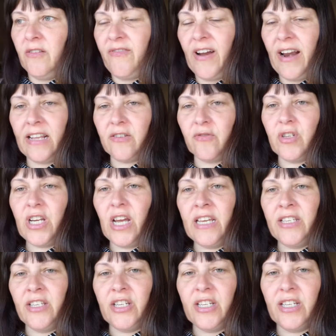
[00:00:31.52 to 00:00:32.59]
financial
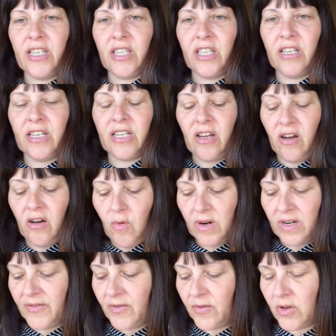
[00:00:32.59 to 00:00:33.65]
changes that our
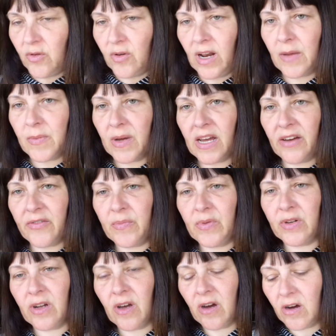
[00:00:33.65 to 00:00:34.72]
wonderful new Labour government